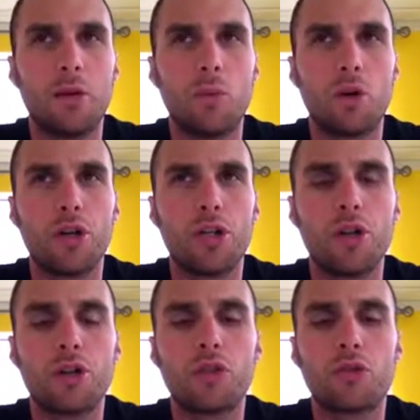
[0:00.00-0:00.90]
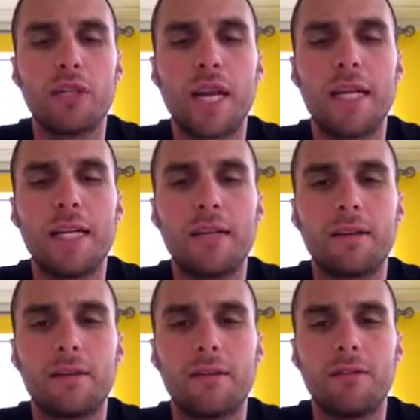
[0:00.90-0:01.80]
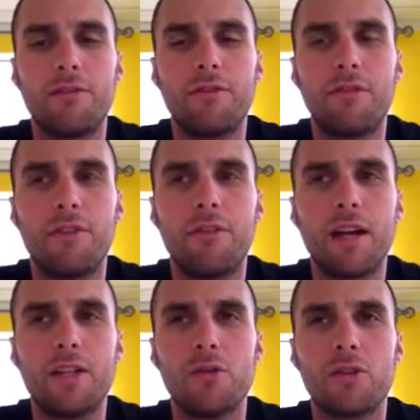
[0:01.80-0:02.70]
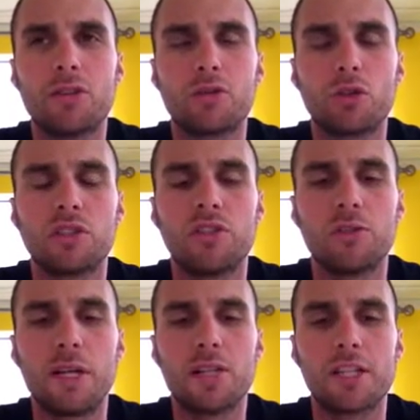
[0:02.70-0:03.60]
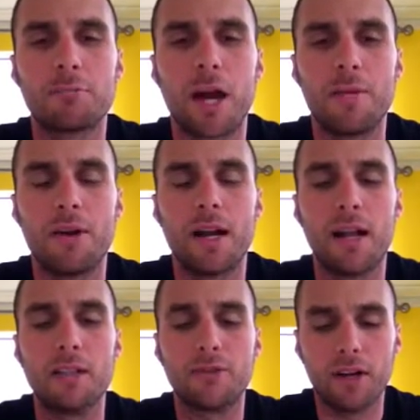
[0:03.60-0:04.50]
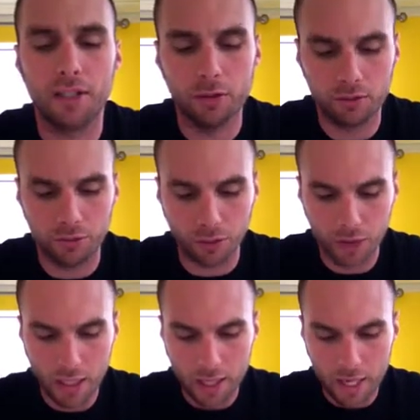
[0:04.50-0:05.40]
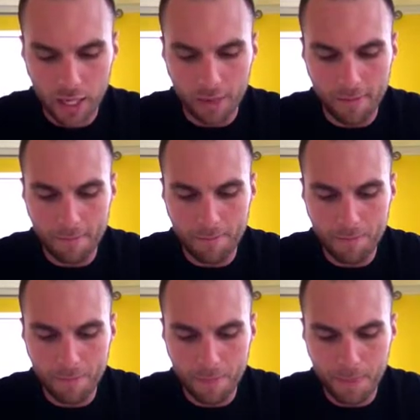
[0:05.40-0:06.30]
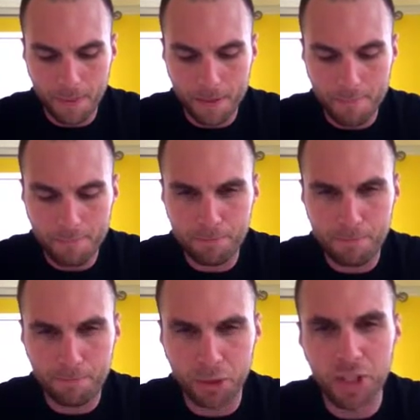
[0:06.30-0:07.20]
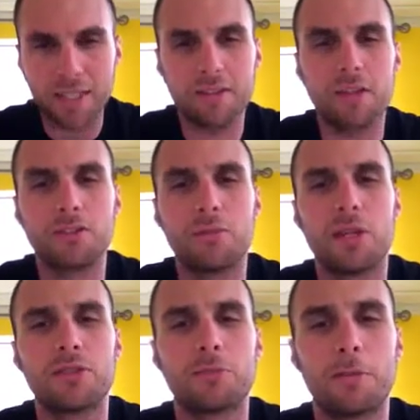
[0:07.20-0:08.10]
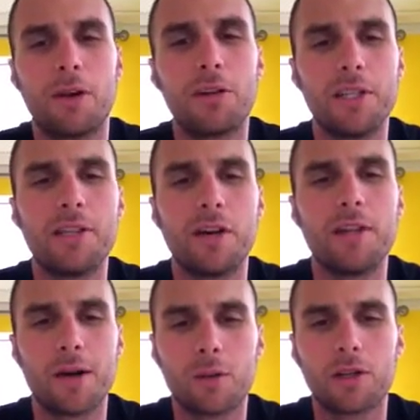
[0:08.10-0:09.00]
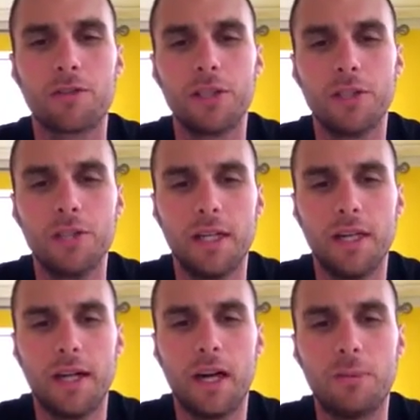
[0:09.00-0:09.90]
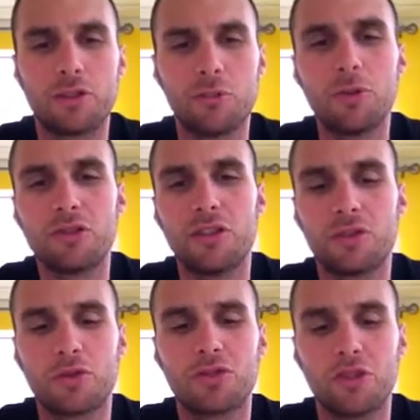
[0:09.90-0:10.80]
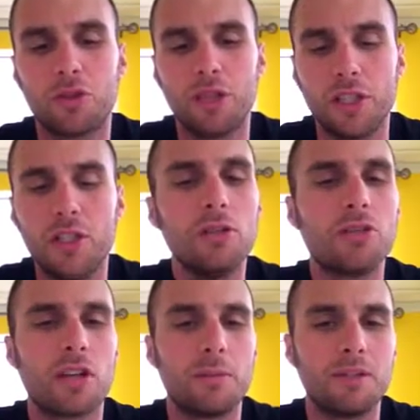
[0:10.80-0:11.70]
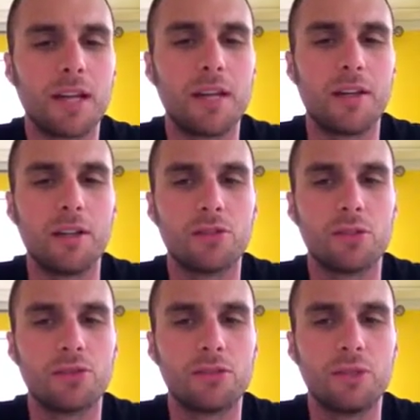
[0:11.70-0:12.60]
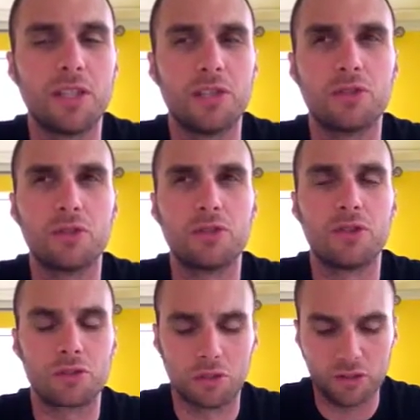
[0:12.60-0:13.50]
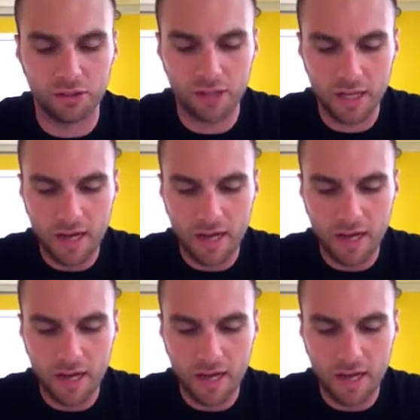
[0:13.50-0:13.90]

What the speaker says: where you're creating the venue or the source of information. That's primary data, and it's very useful. But chances are someone else has probably already done that work for you. And so most of the sources you're going to use are going to be secondary sources, because those are the sources